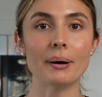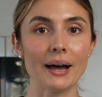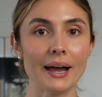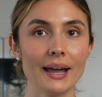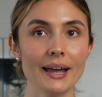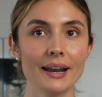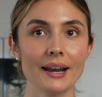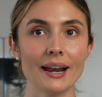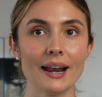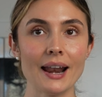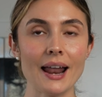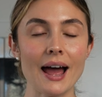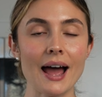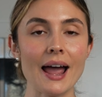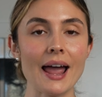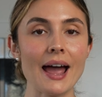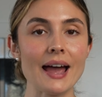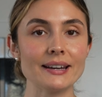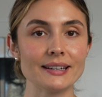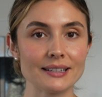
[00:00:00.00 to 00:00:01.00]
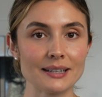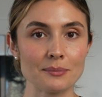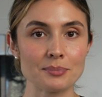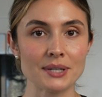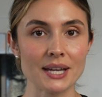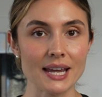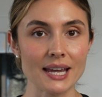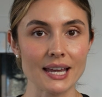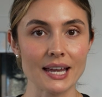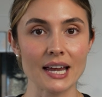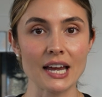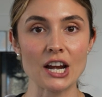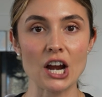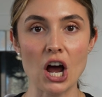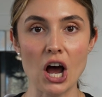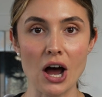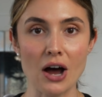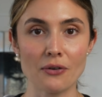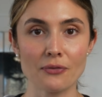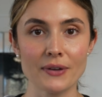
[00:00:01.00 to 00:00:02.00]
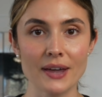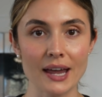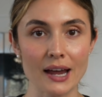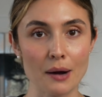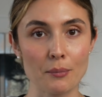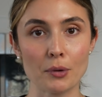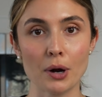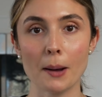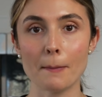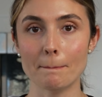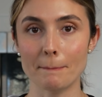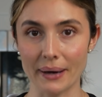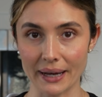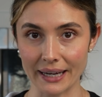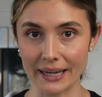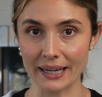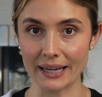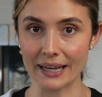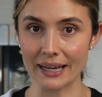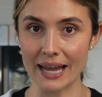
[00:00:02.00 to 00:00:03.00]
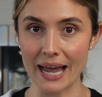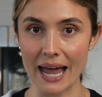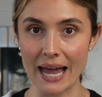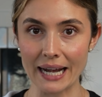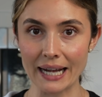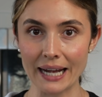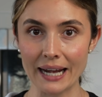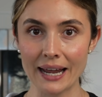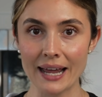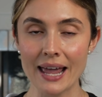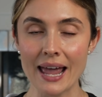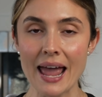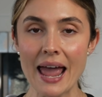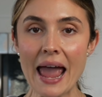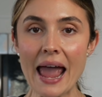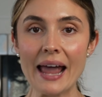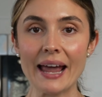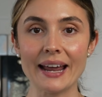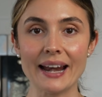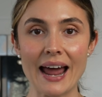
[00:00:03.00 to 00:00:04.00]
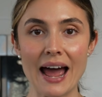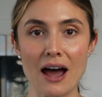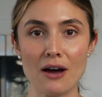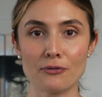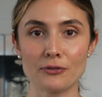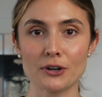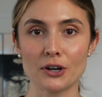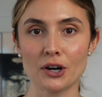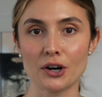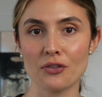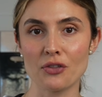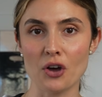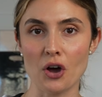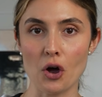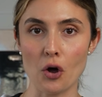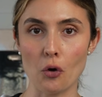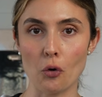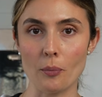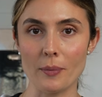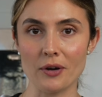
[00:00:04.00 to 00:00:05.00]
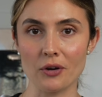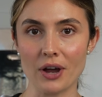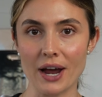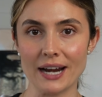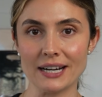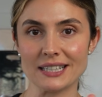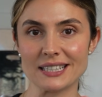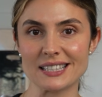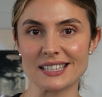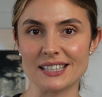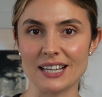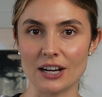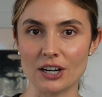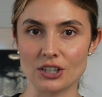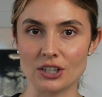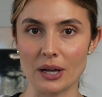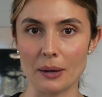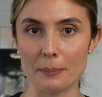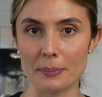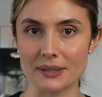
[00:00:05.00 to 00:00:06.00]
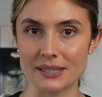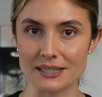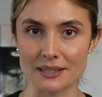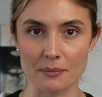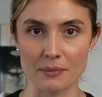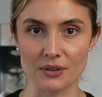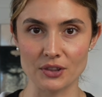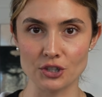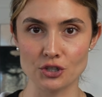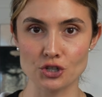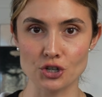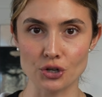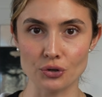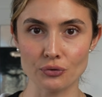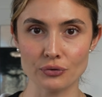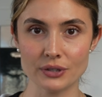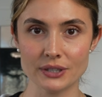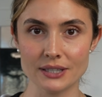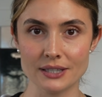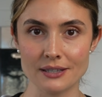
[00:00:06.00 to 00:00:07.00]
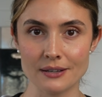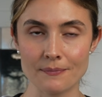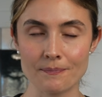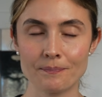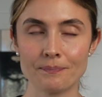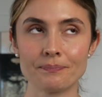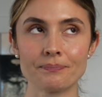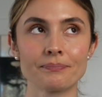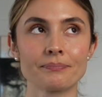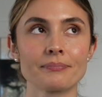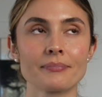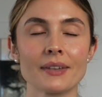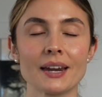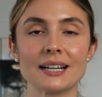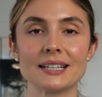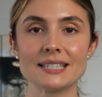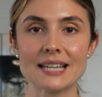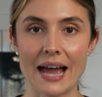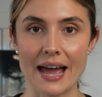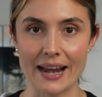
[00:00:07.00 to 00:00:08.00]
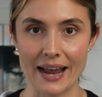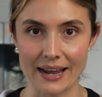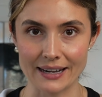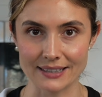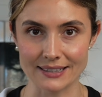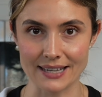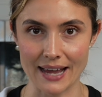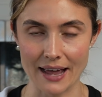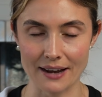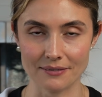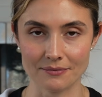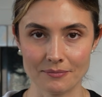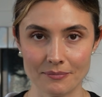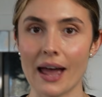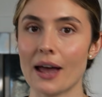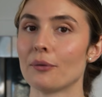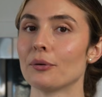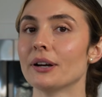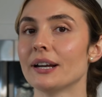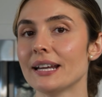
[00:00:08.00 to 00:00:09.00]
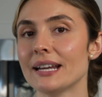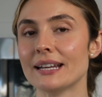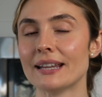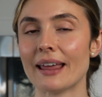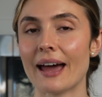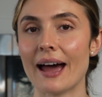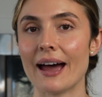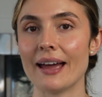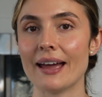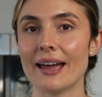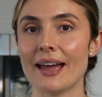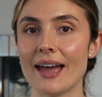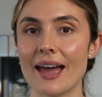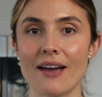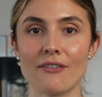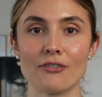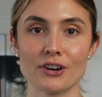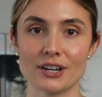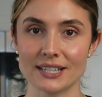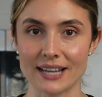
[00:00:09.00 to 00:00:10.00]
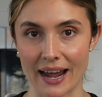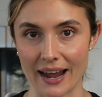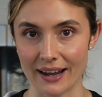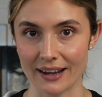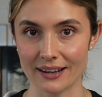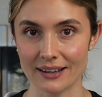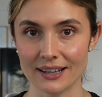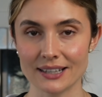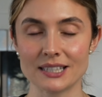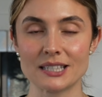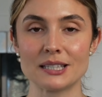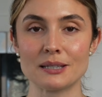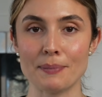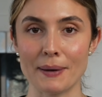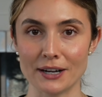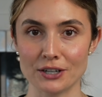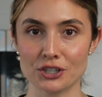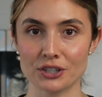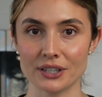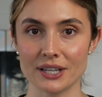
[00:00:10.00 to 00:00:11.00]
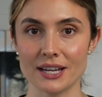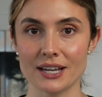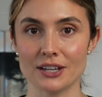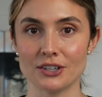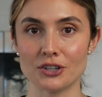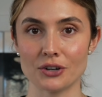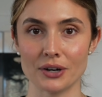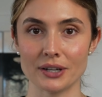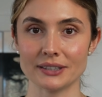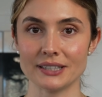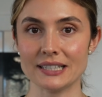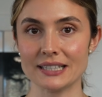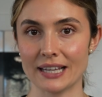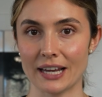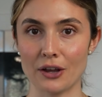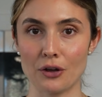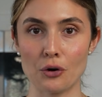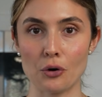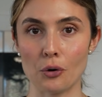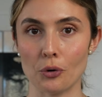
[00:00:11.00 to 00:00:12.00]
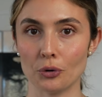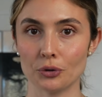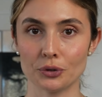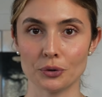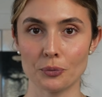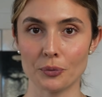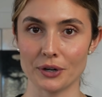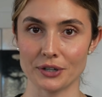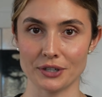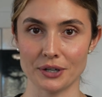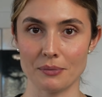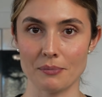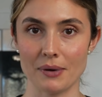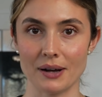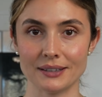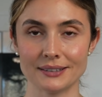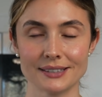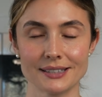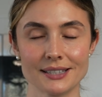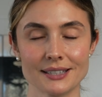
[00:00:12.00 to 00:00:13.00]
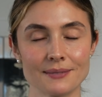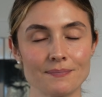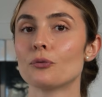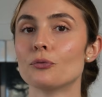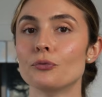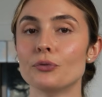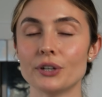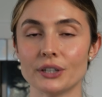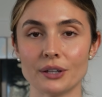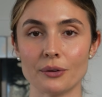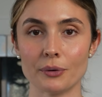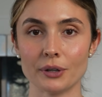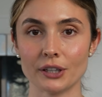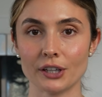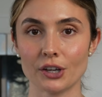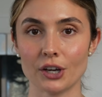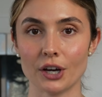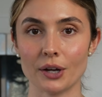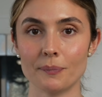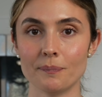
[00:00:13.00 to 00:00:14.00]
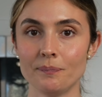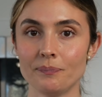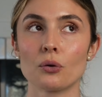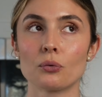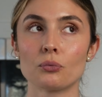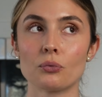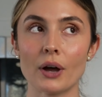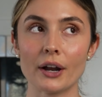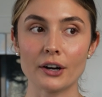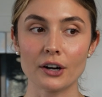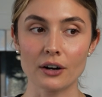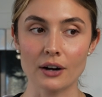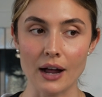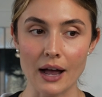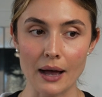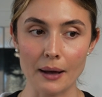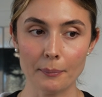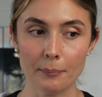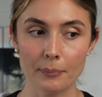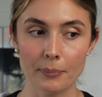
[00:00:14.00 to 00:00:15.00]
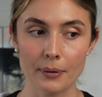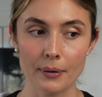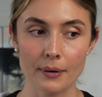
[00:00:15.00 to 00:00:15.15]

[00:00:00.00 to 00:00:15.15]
but I ended up taking an off-camera bite again. And after the oatmeal kind of sucked up some of the juice, 10 out of 10. I would eat that every day, especially during these like cold winter months. Really, really good. Runner up,